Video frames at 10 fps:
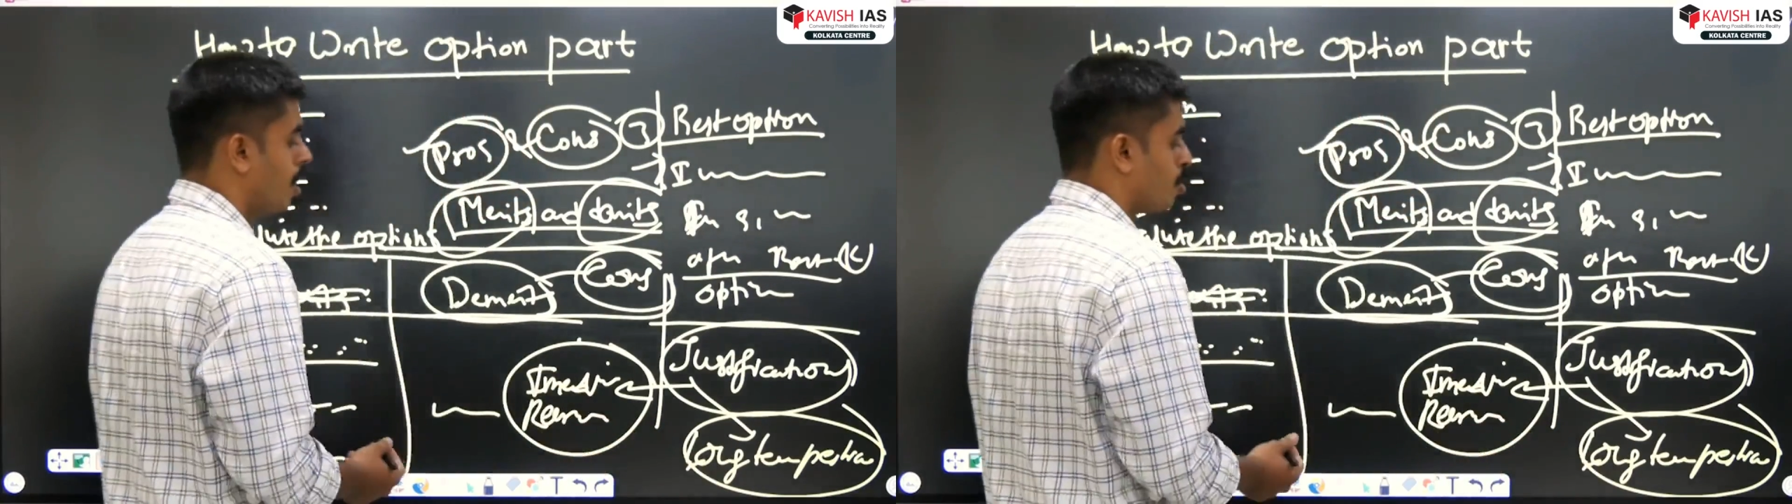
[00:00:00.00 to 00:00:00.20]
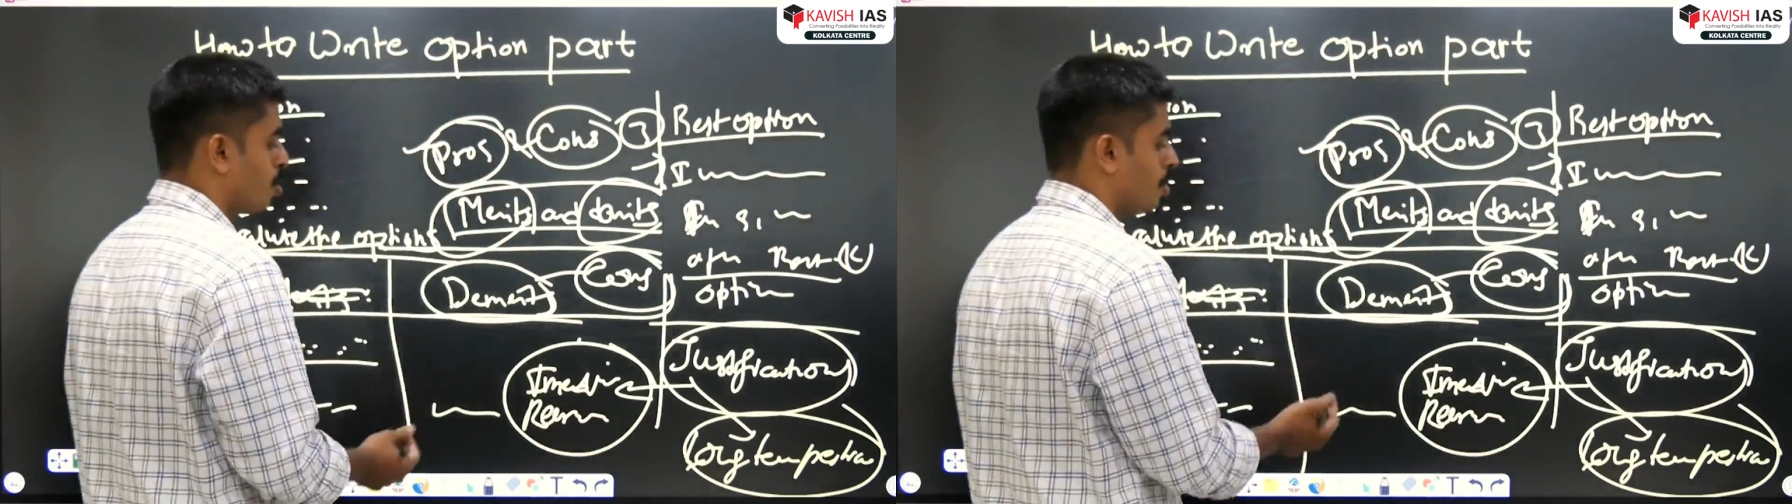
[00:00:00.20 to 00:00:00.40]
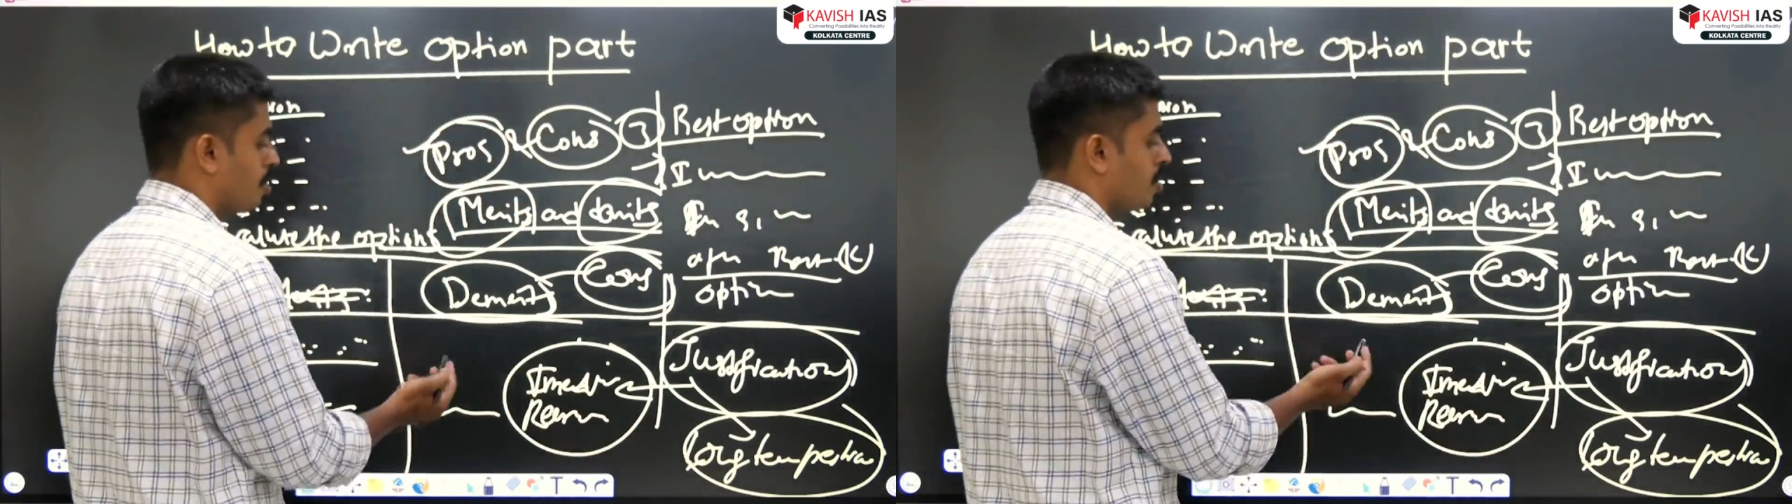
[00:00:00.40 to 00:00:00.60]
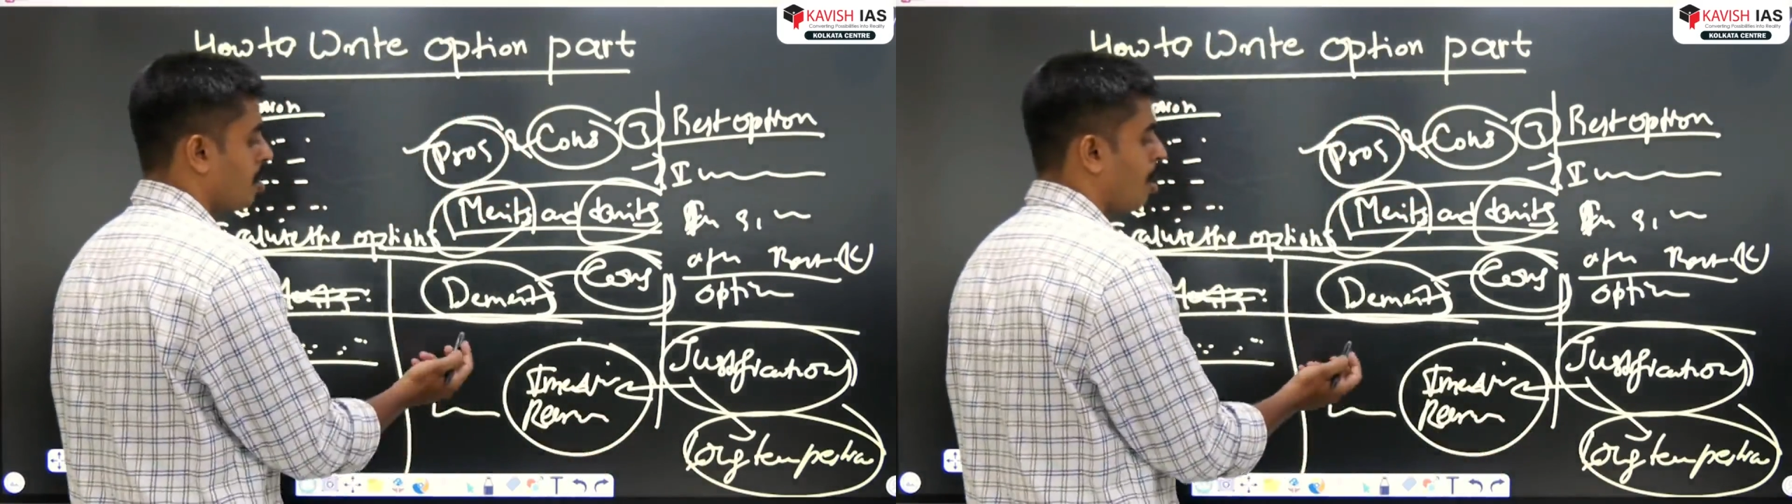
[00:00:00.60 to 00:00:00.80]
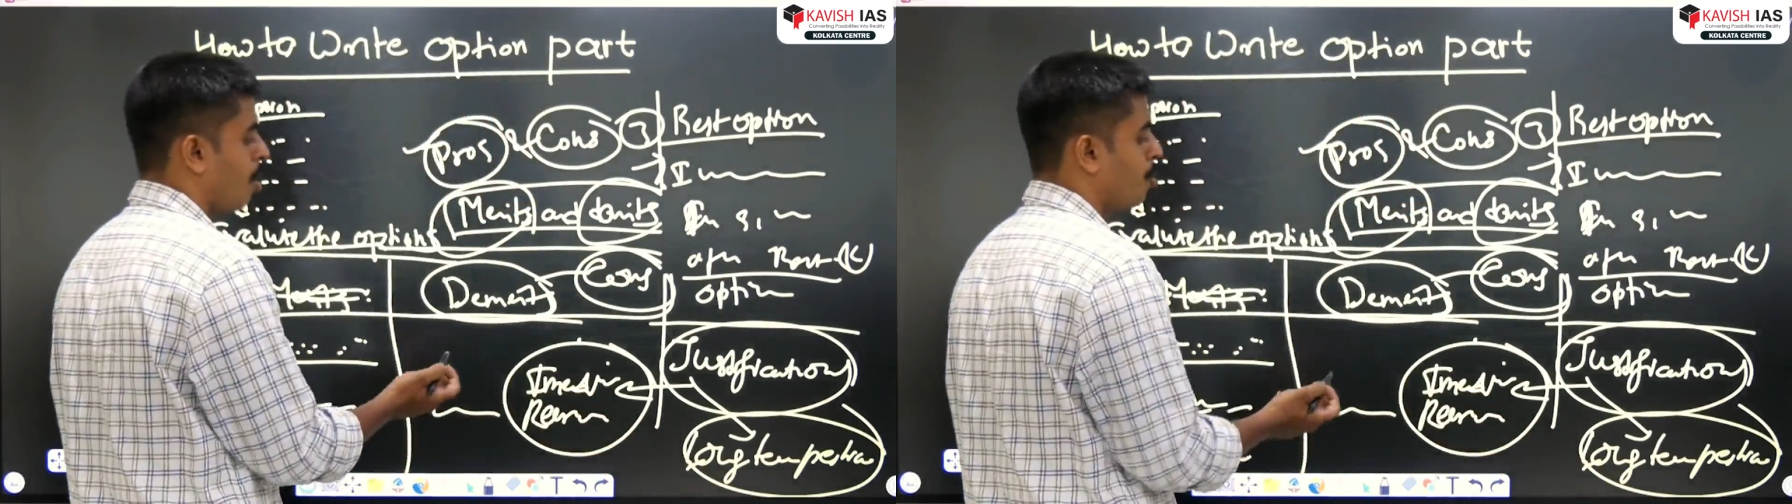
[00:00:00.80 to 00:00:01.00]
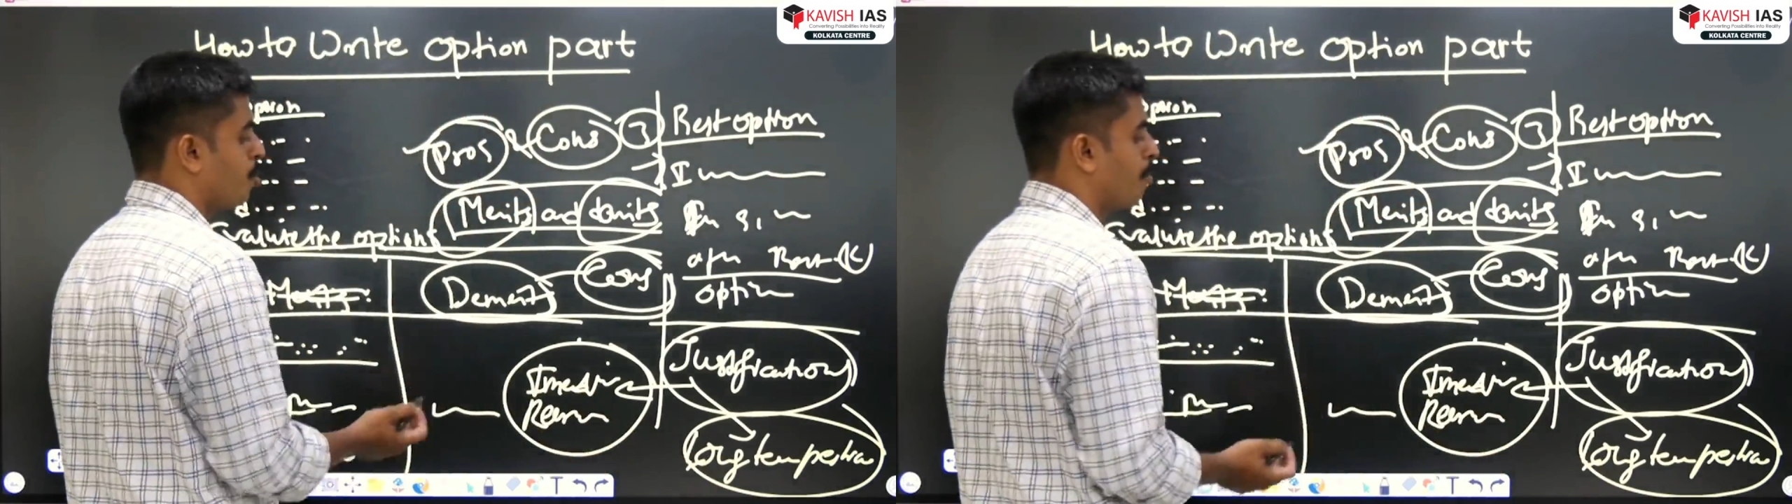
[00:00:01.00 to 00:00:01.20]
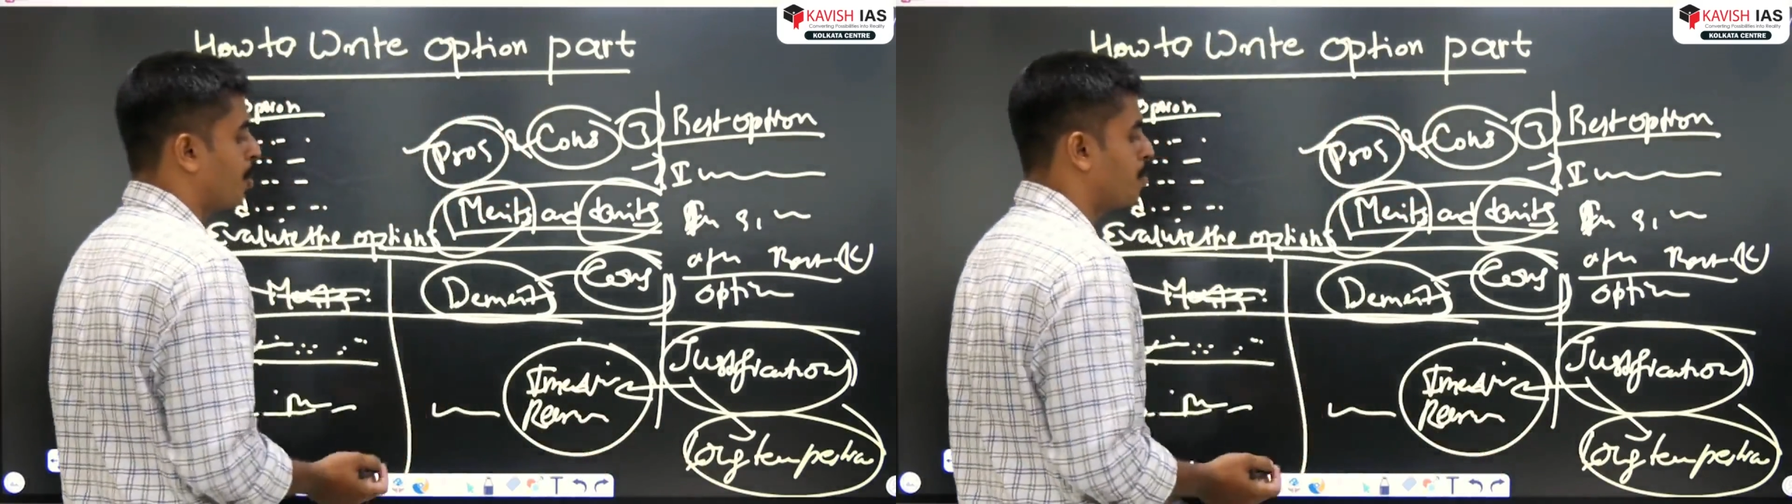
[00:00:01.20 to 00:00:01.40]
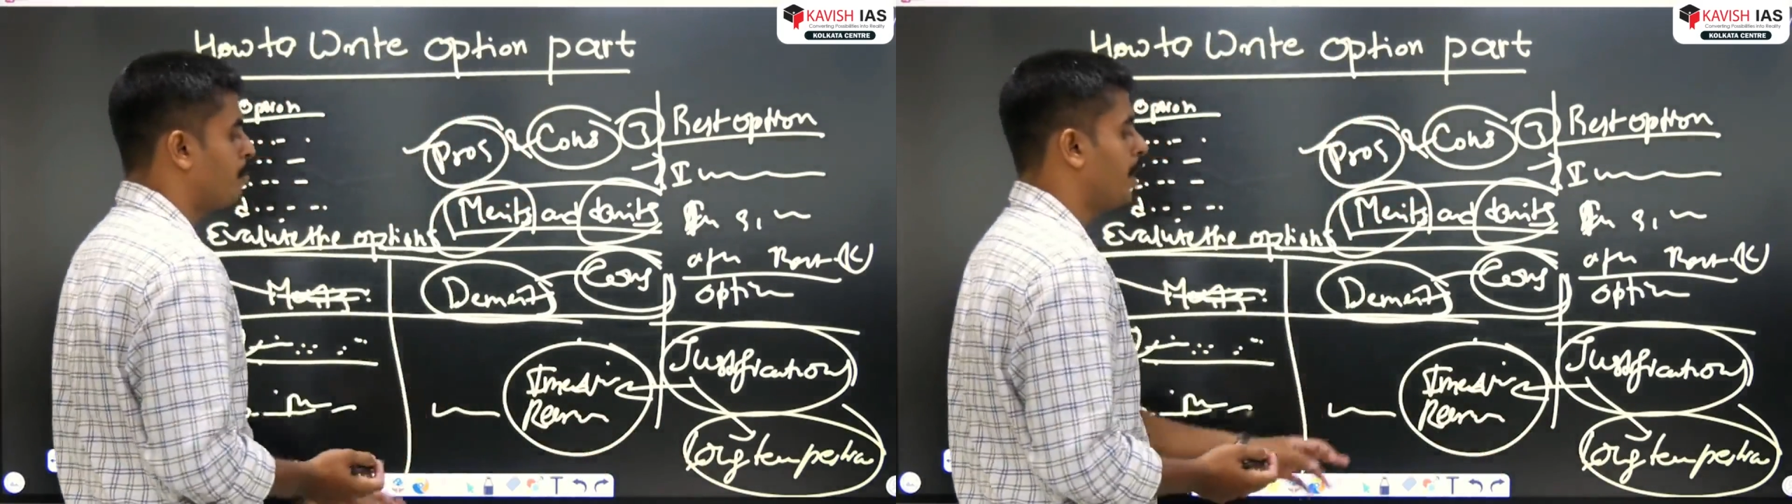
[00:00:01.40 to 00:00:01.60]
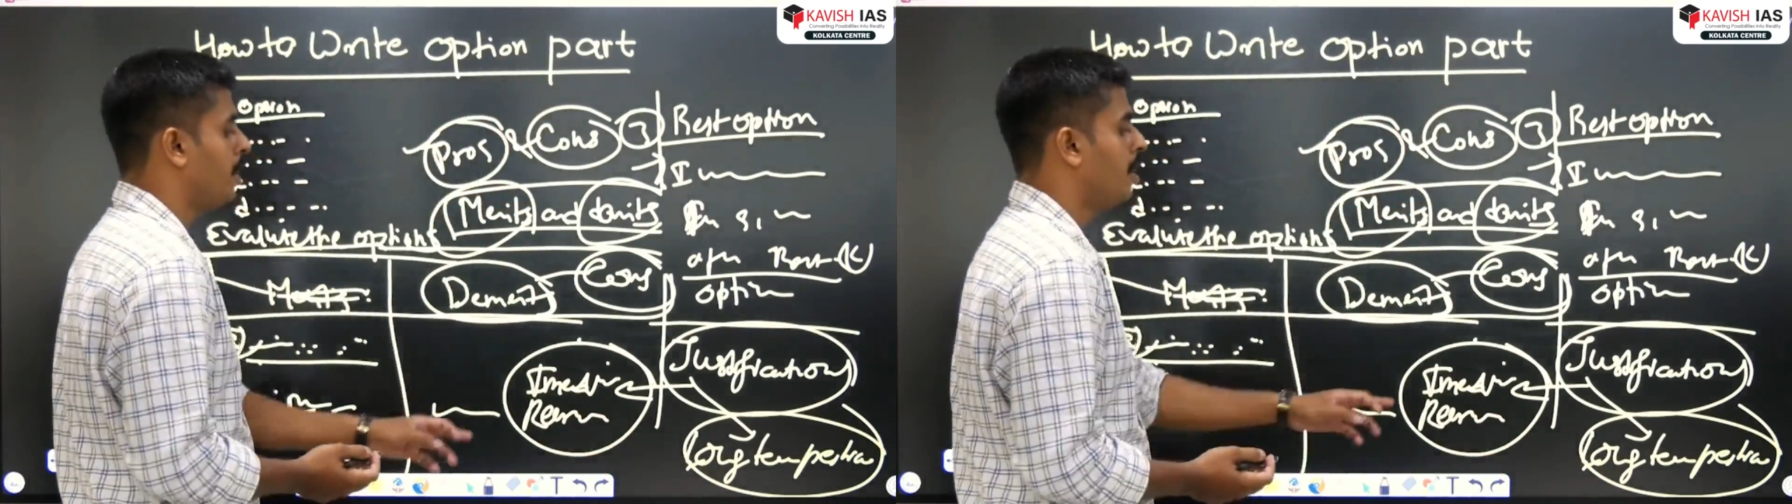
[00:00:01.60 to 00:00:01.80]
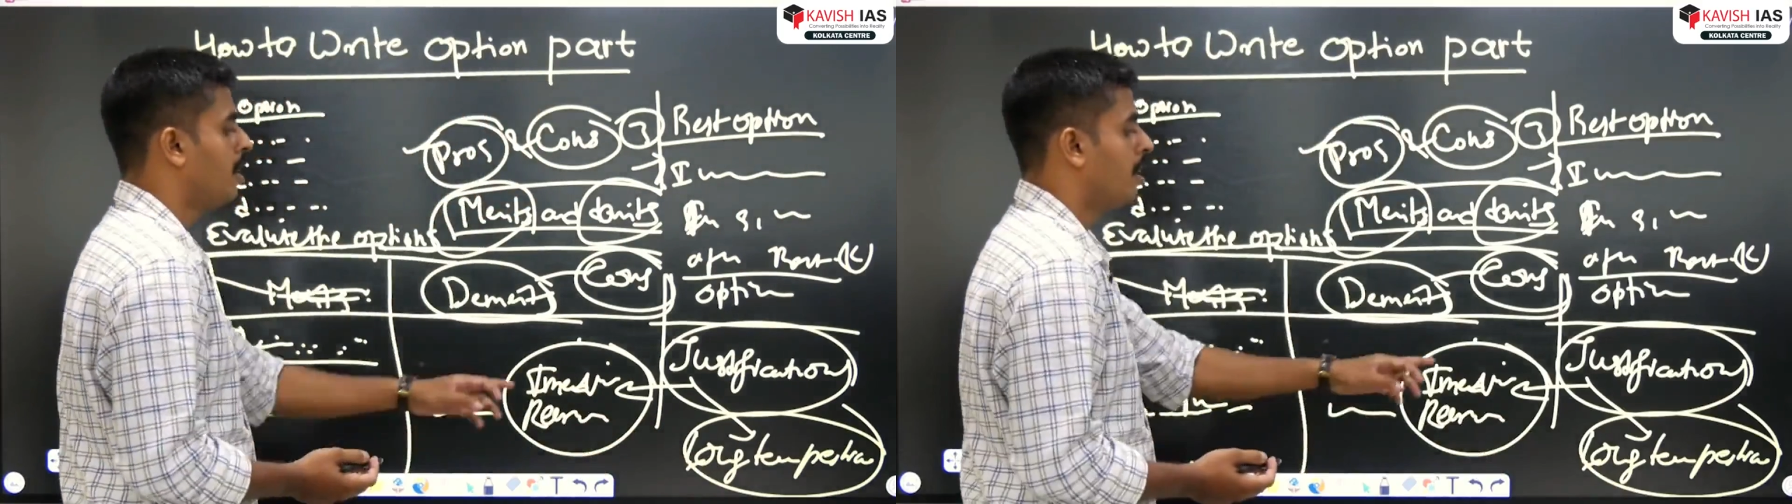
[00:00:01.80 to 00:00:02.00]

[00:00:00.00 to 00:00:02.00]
So this is how you must be